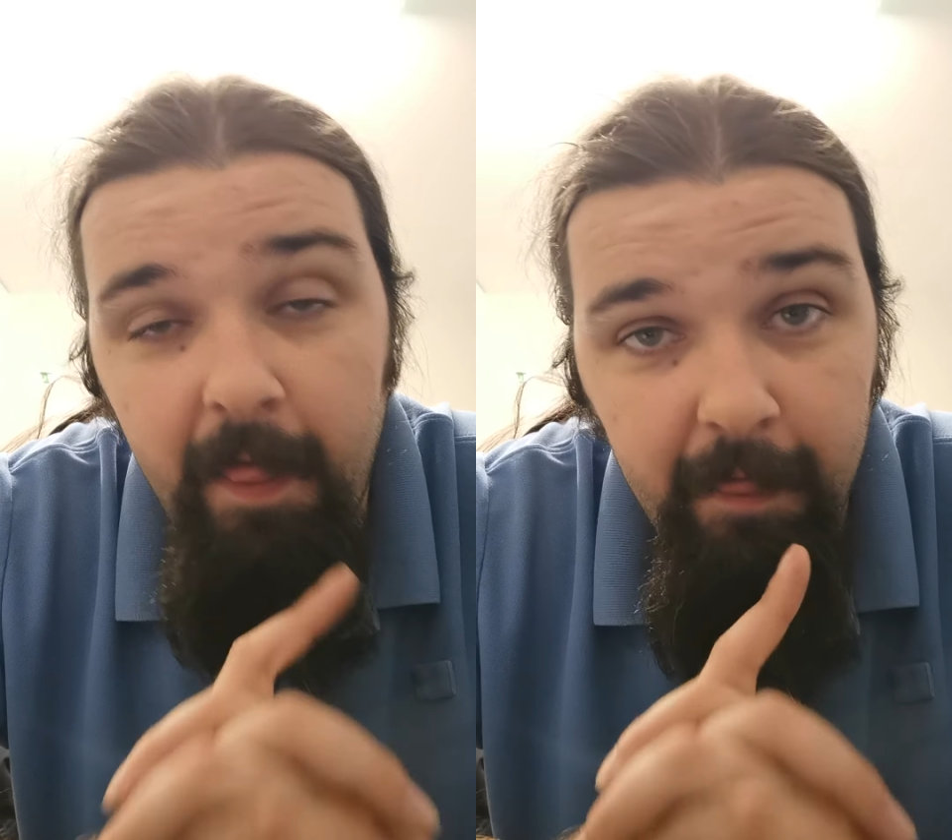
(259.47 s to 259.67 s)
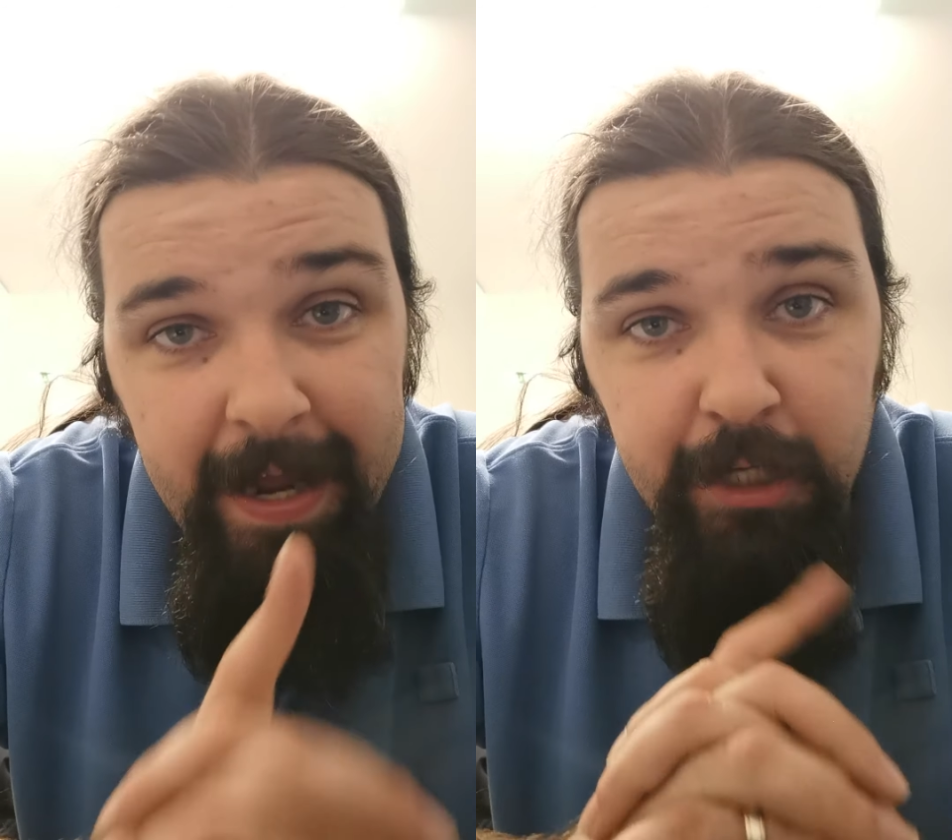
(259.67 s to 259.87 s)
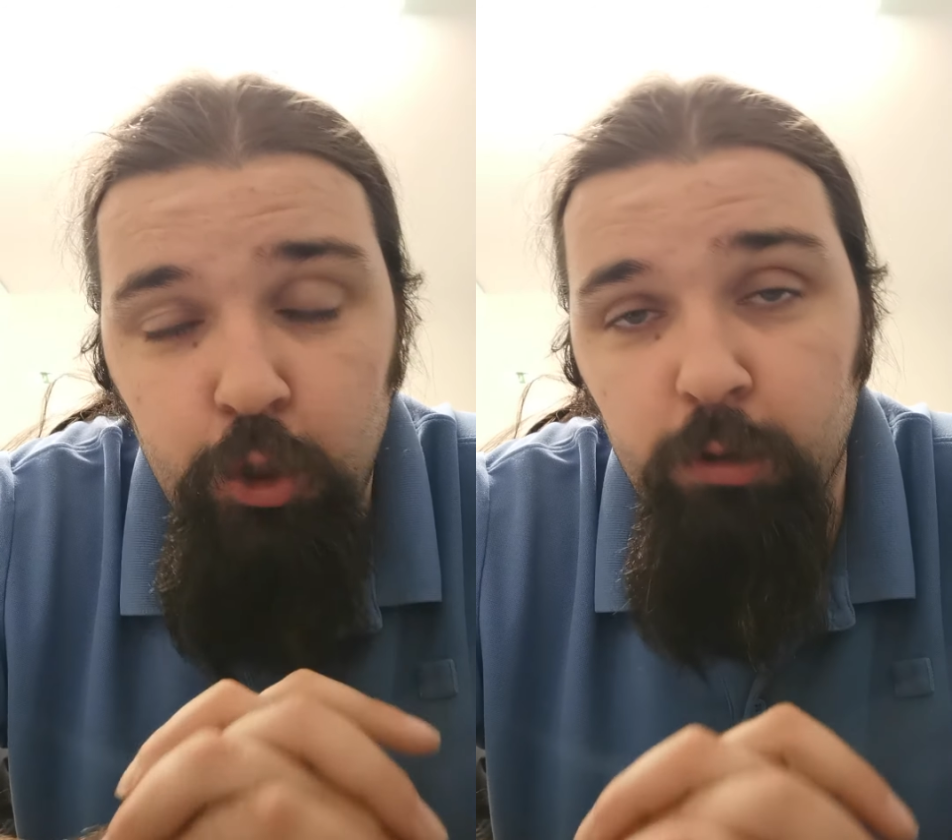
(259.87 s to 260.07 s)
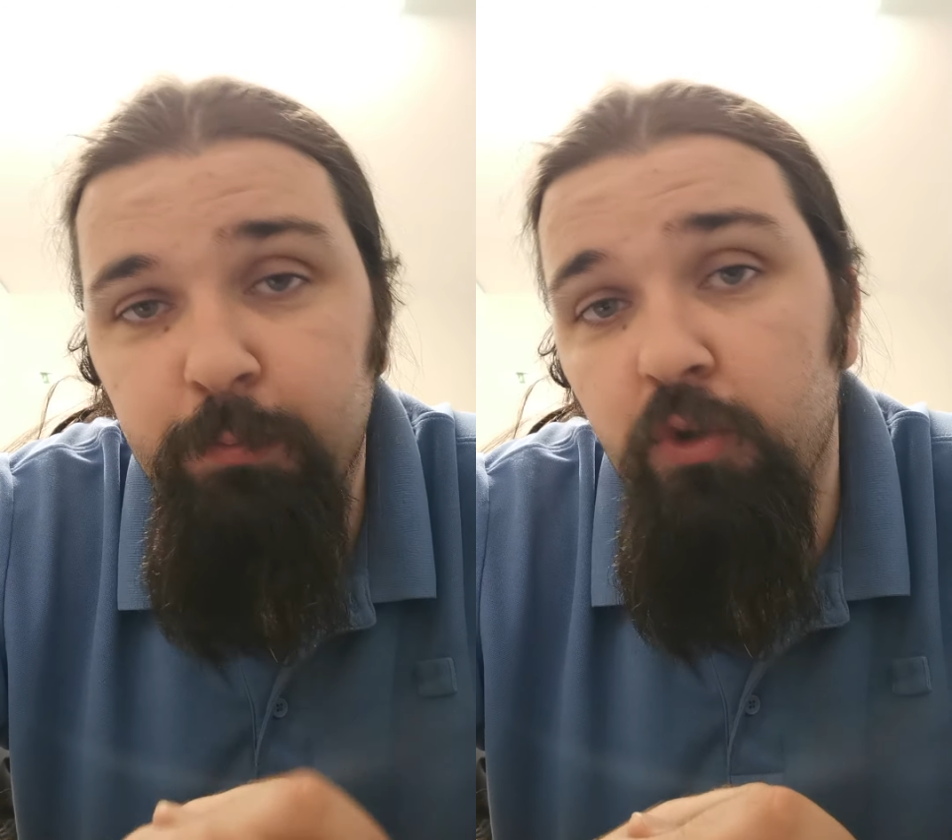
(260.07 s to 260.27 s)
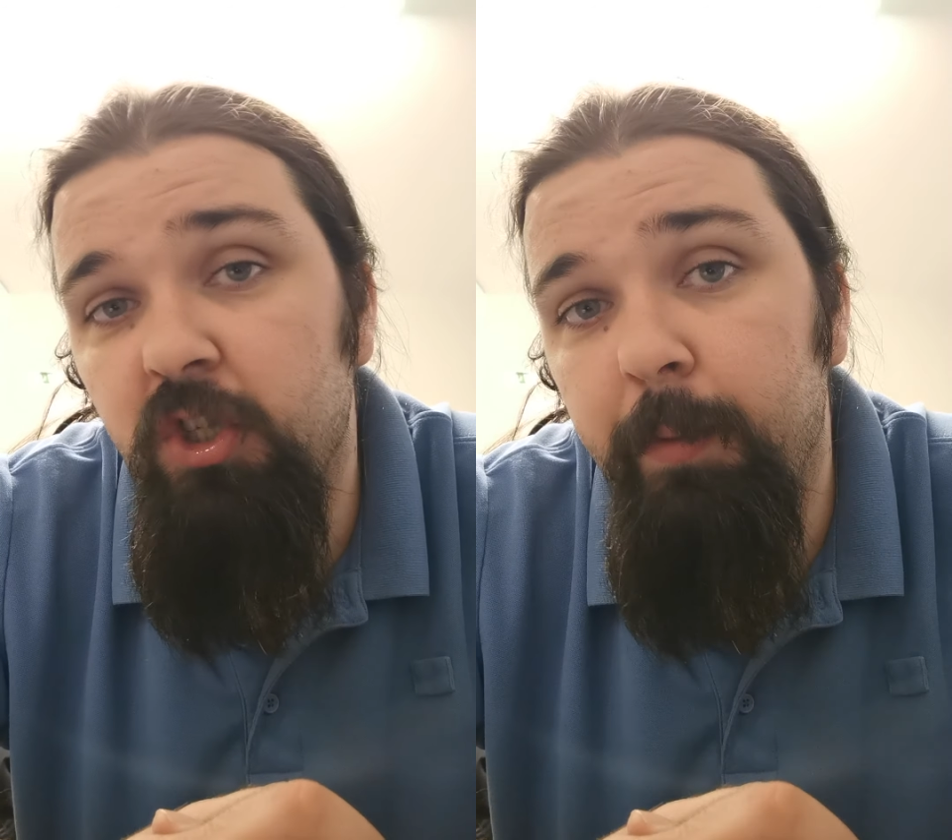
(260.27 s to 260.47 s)
That is your
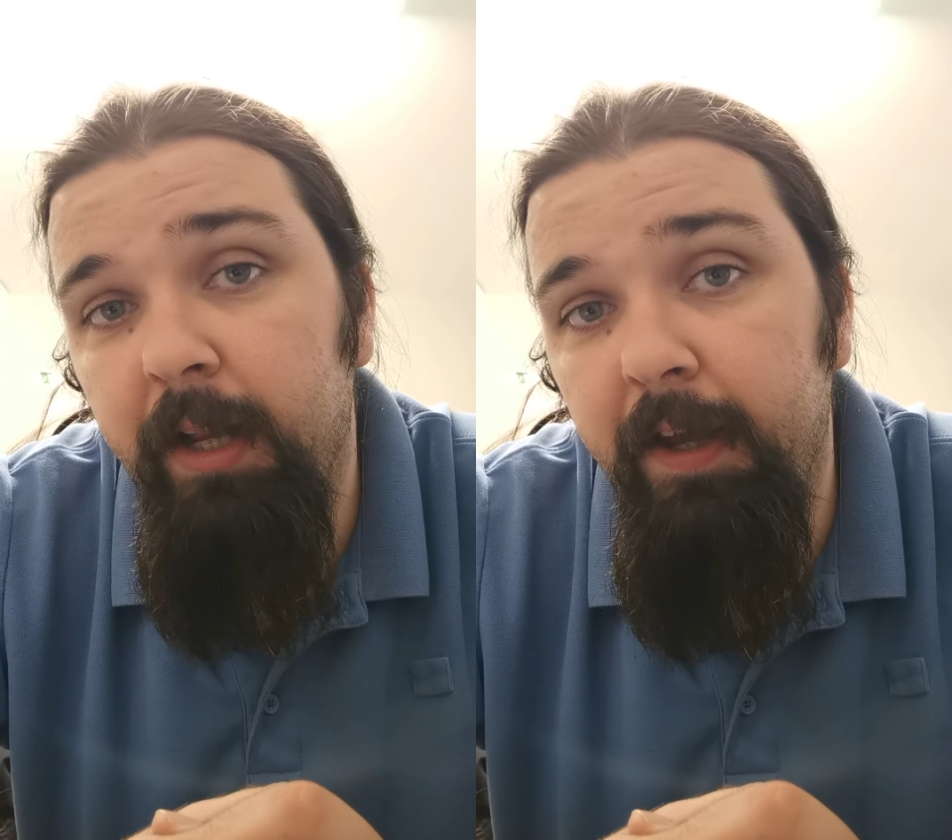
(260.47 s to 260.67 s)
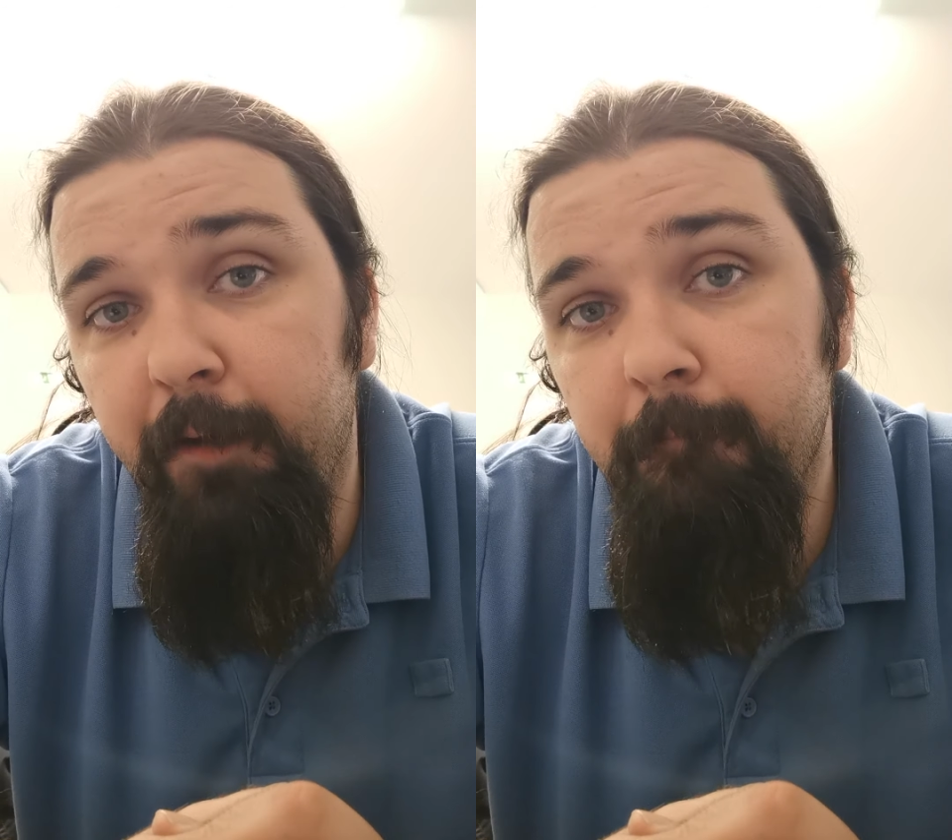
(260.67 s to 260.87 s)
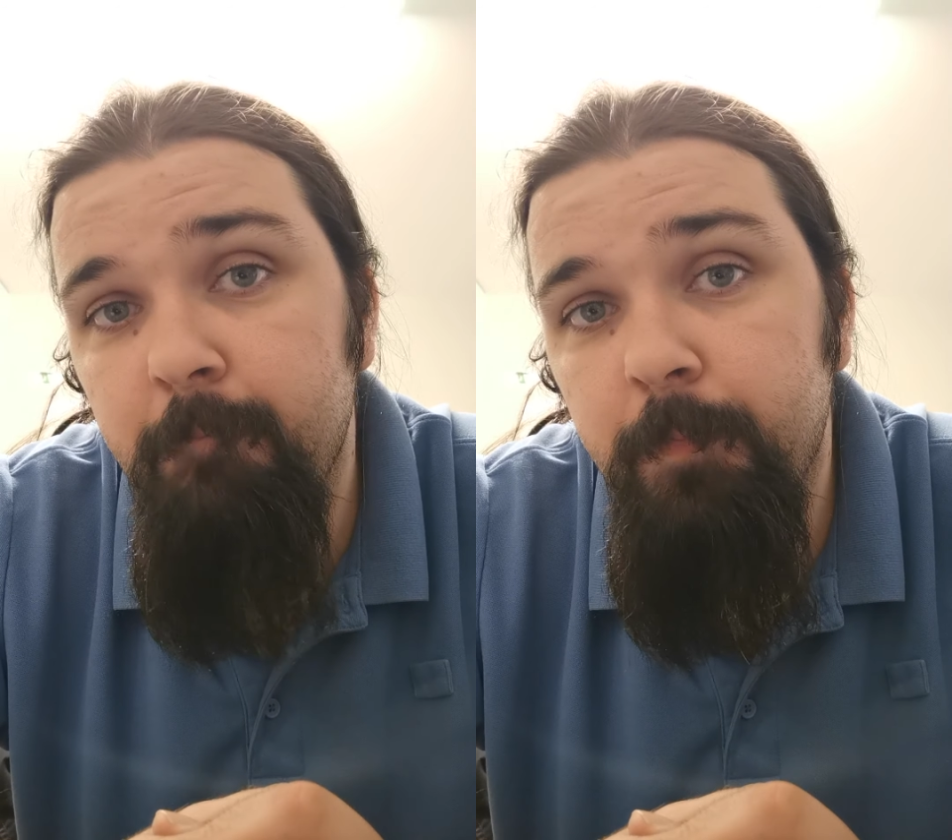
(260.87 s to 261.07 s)
responsibility.